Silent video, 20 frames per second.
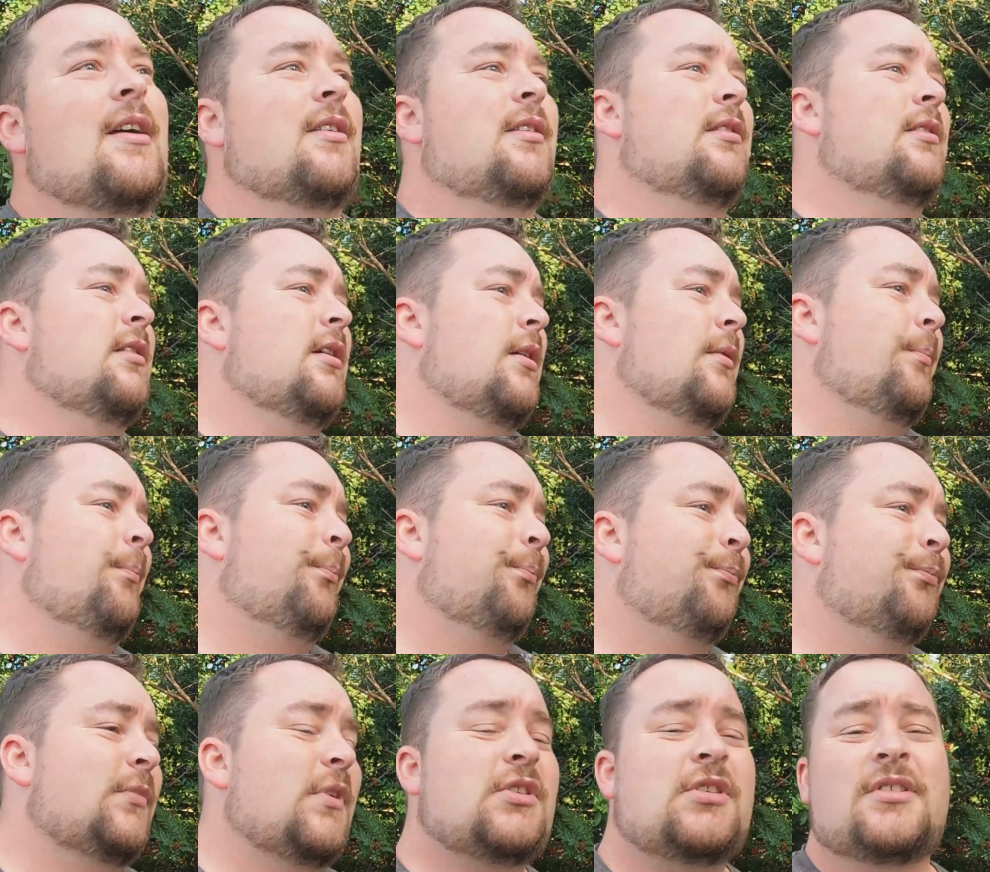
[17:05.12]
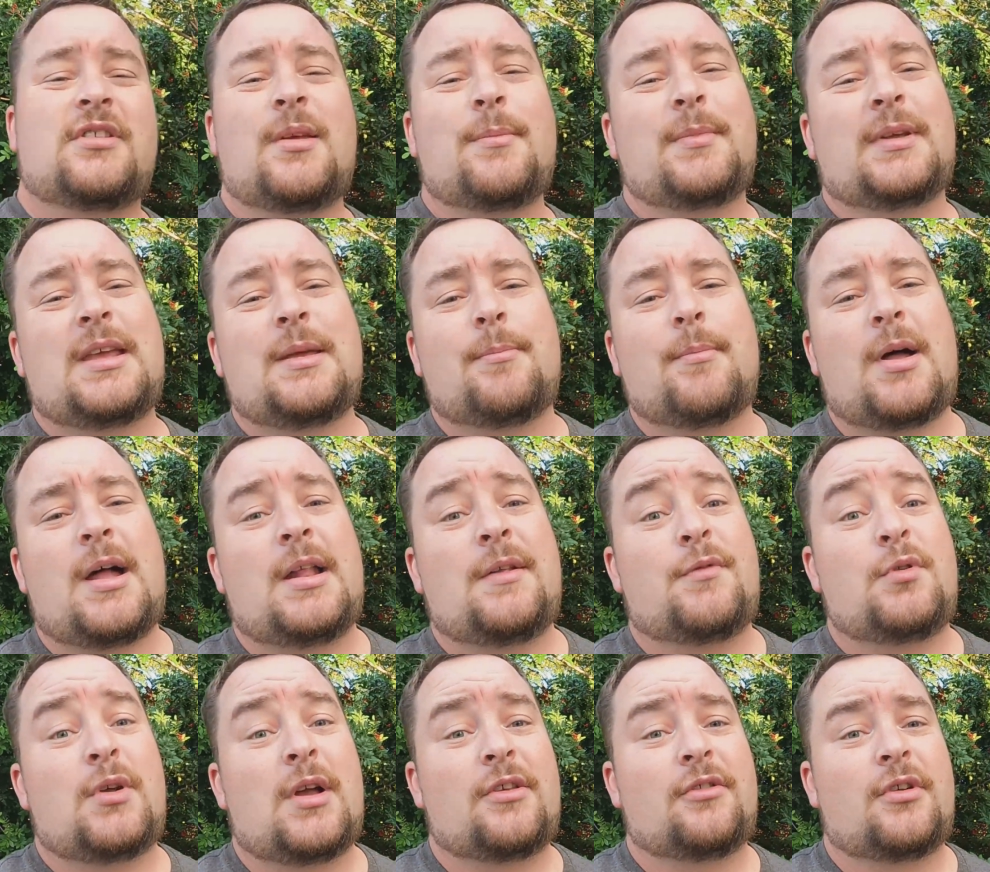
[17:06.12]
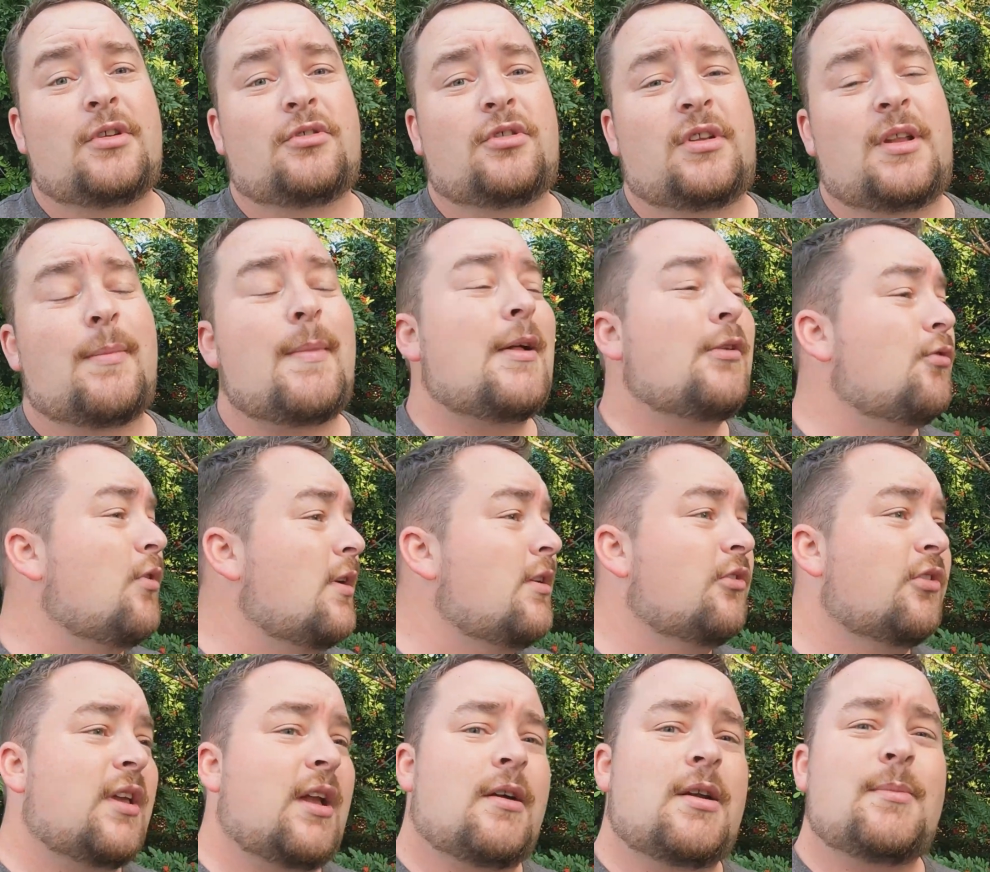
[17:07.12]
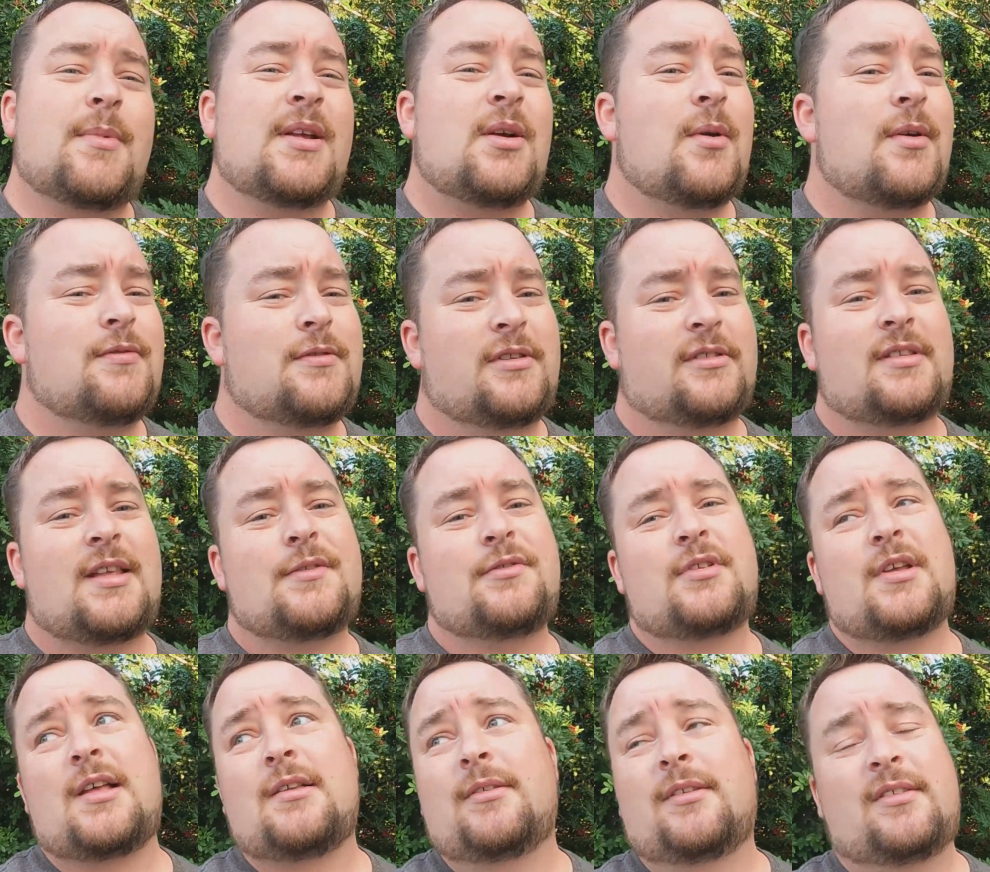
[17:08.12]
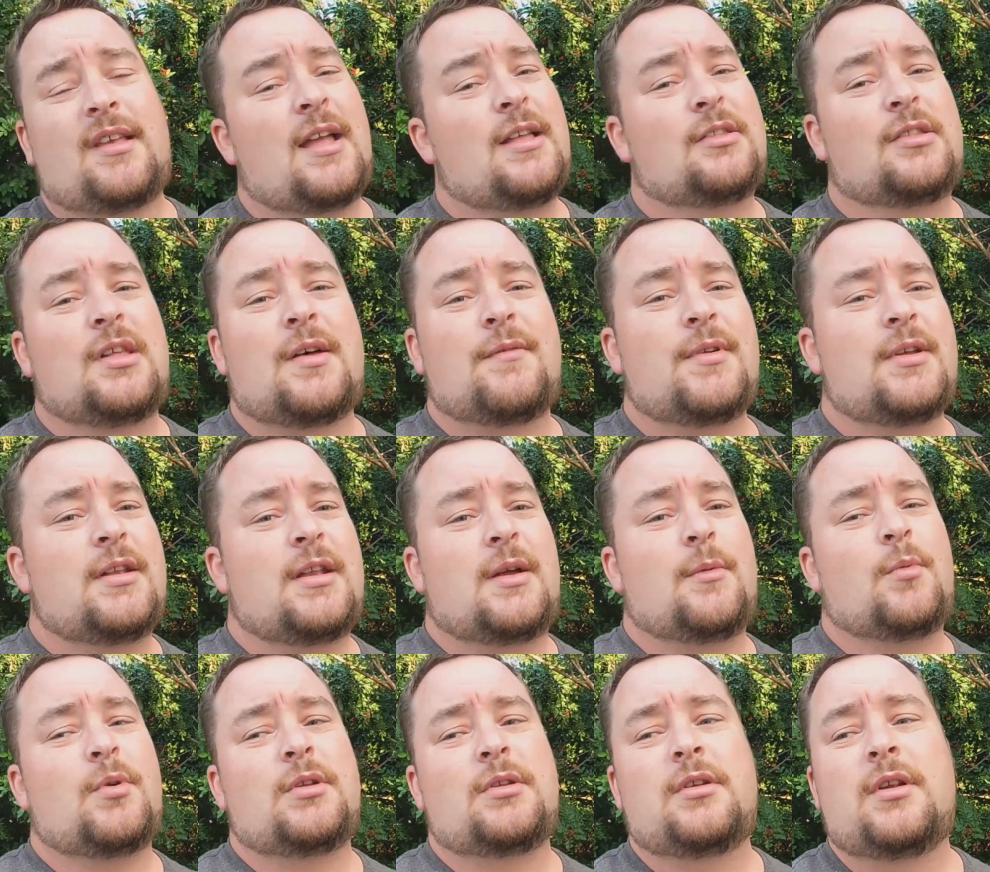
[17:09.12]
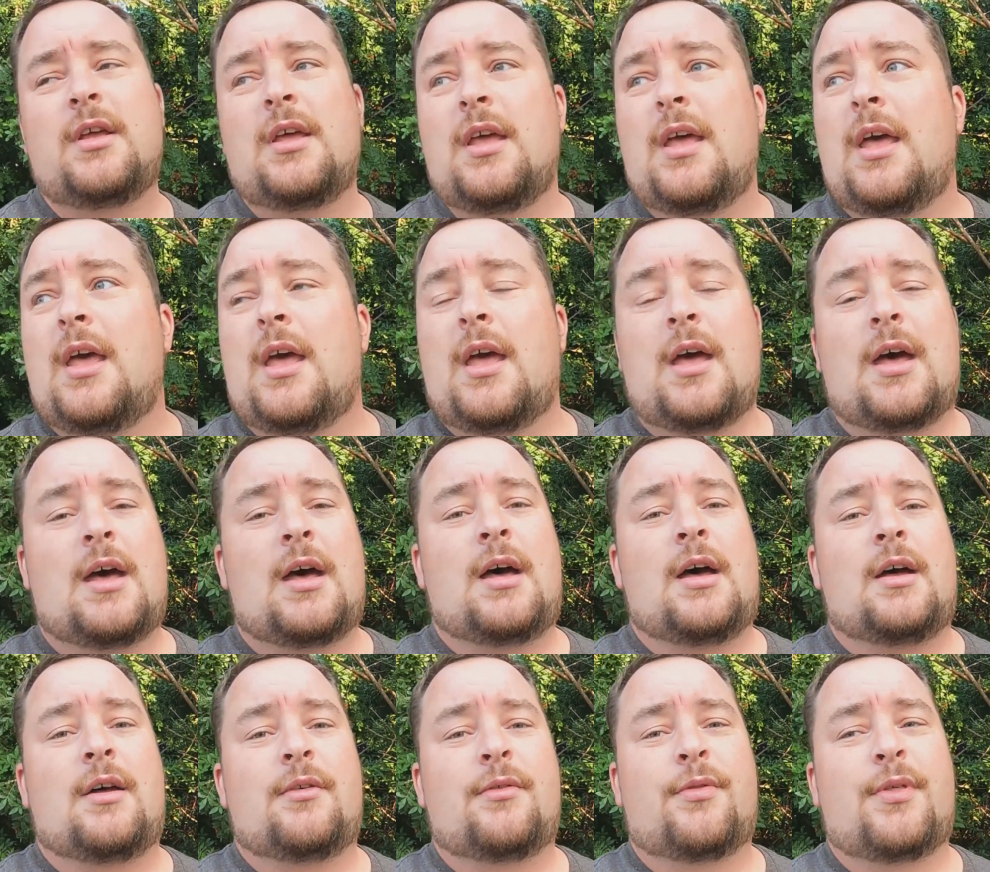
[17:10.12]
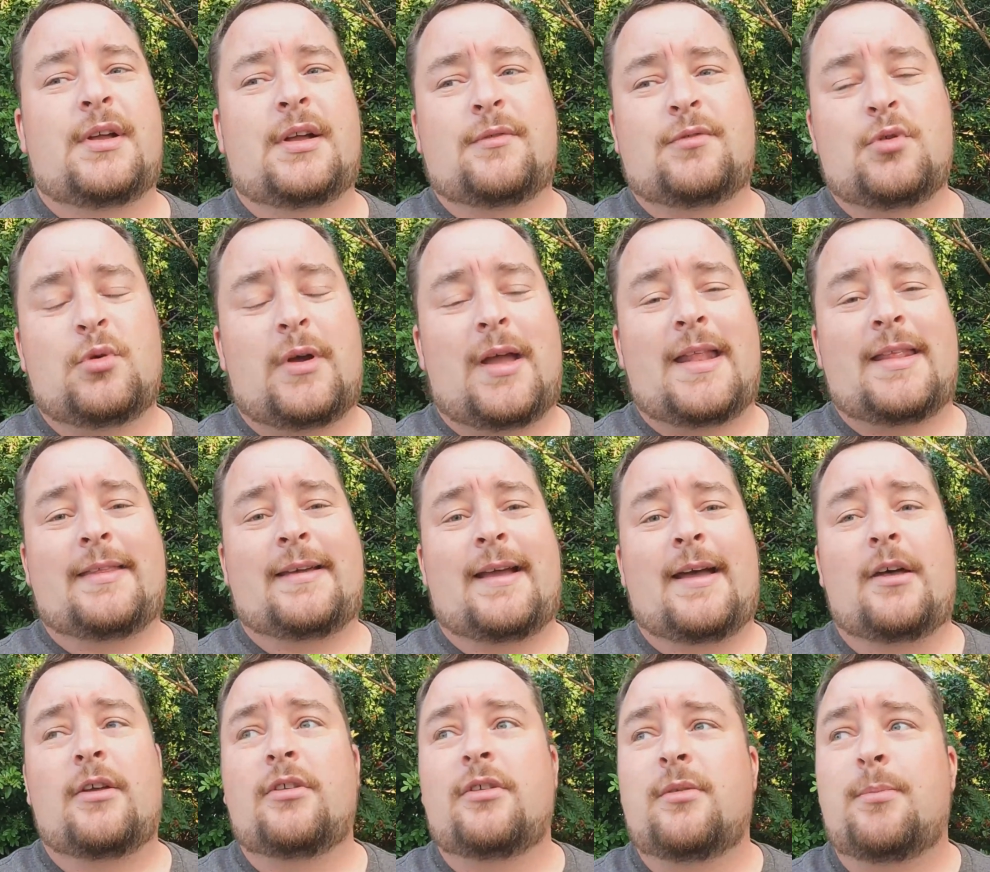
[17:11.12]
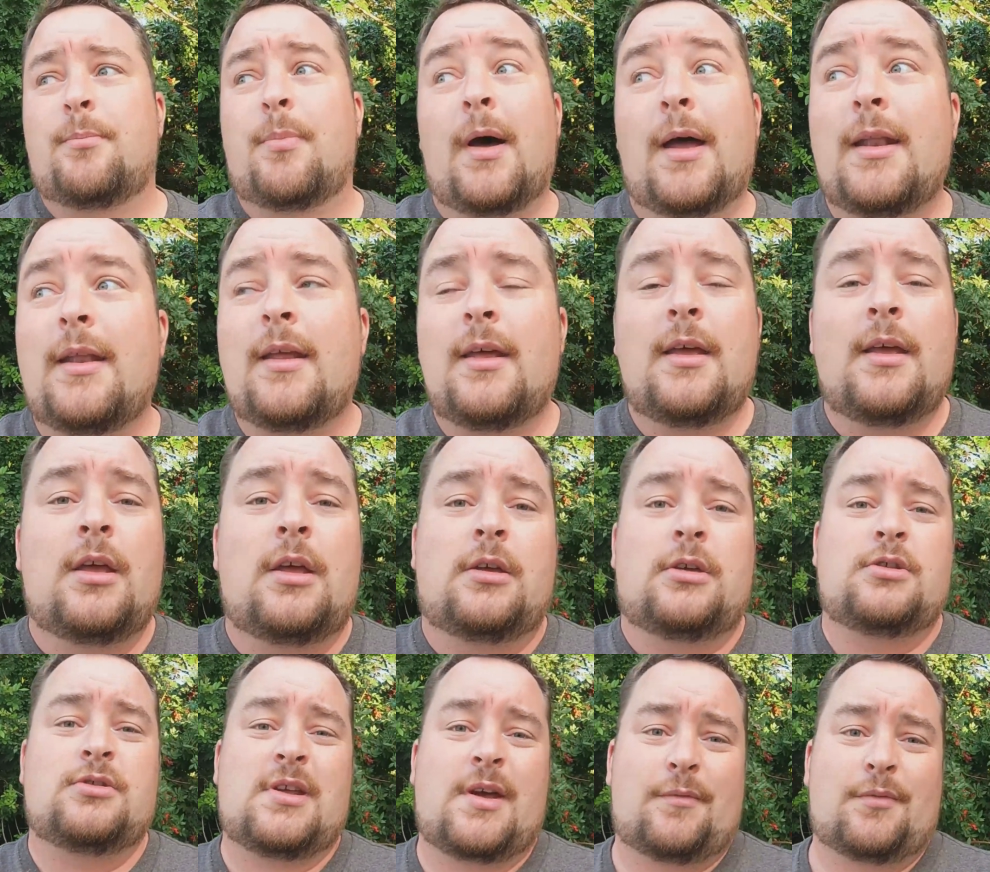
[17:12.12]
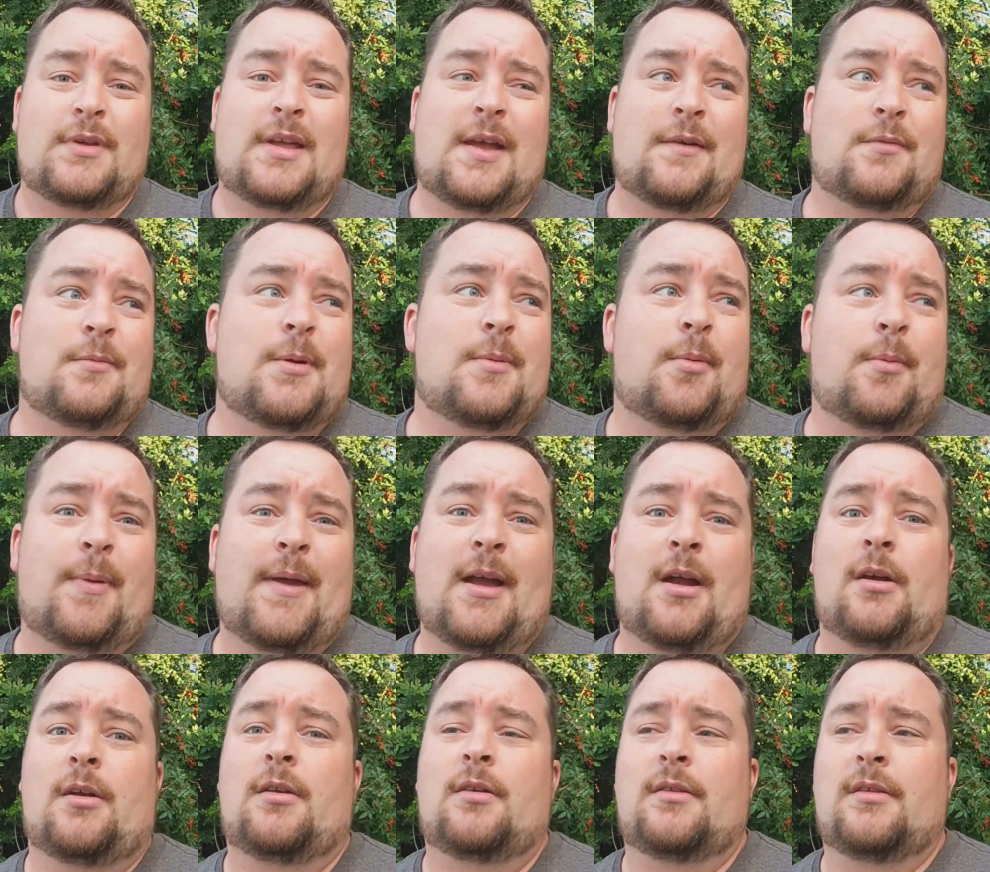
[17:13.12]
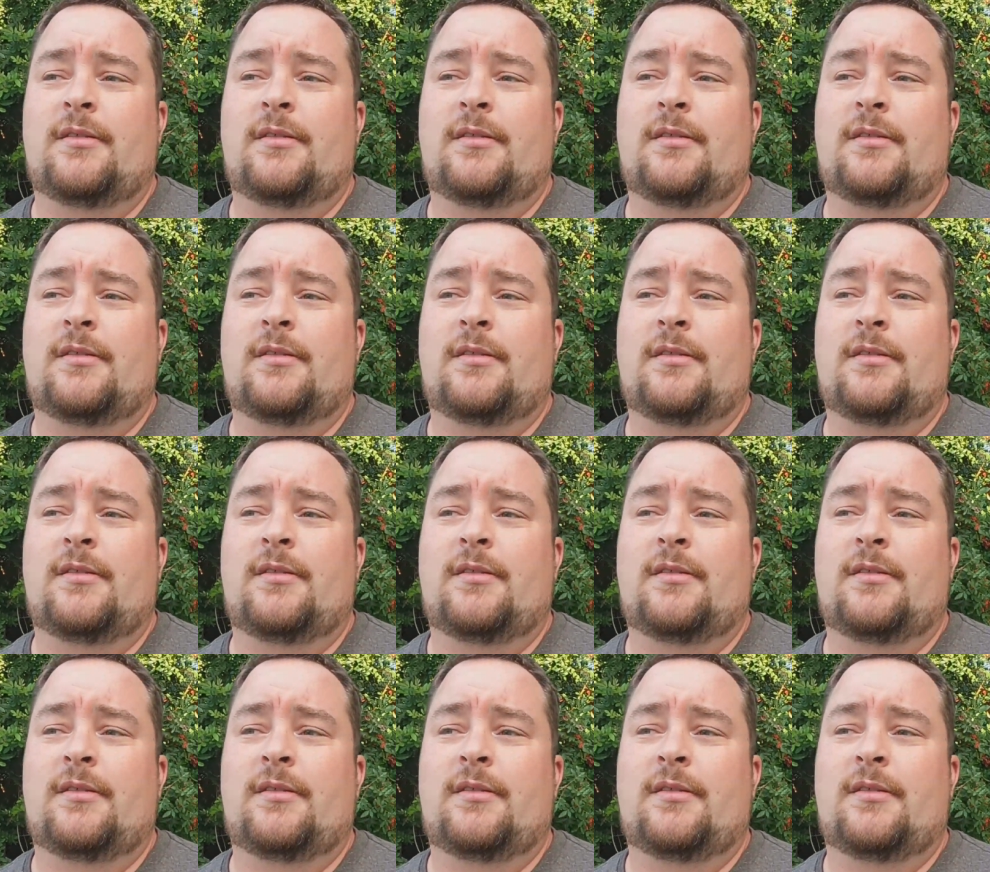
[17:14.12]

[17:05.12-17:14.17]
else. So it's just something to keep in mind if you guys are interested. I'm not trying to scare anybody away from this lifestyle because I love it and I wouldn't think of doing anything else, but you definitely have to be prepared.